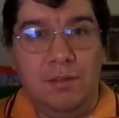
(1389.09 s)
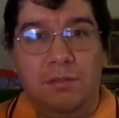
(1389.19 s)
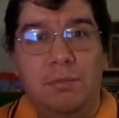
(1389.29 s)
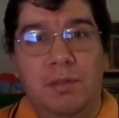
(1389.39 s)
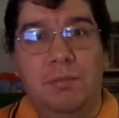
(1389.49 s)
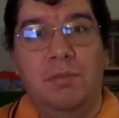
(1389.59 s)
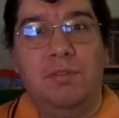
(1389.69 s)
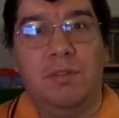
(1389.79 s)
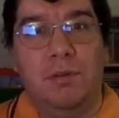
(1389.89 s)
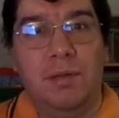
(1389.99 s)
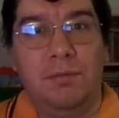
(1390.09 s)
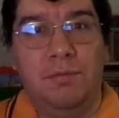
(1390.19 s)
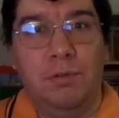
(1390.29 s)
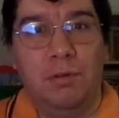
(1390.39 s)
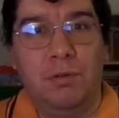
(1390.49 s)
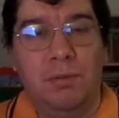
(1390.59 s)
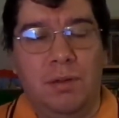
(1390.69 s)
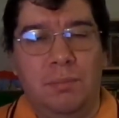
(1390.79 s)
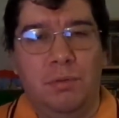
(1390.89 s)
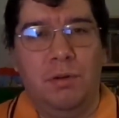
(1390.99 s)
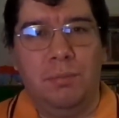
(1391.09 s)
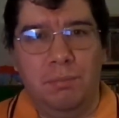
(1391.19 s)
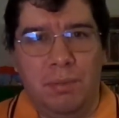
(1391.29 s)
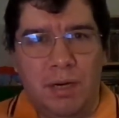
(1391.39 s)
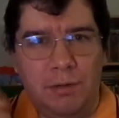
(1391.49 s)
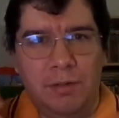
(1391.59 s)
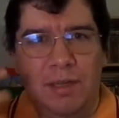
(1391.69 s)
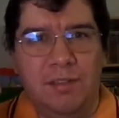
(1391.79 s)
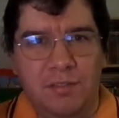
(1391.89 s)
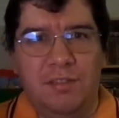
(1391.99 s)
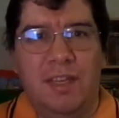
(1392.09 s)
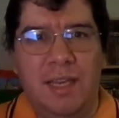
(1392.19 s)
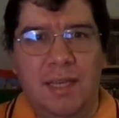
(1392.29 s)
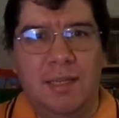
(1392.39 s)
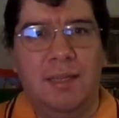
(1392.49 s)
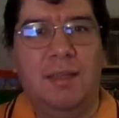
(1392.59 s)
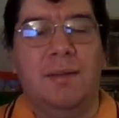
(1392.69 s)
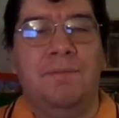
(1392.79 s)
This one was going for a more modernized take